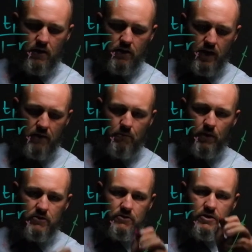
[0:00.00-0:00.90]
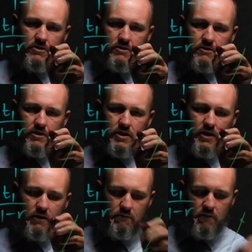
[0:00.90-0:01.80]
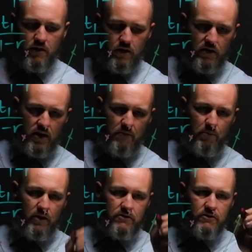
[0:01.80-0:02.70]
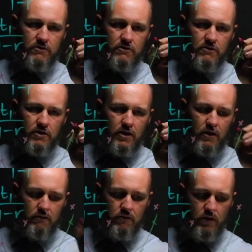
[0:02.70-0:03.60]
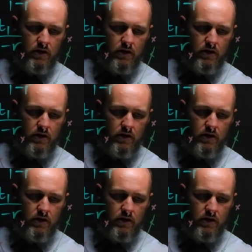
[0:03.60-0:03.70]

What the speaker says: that plus this is here, that plus this is here,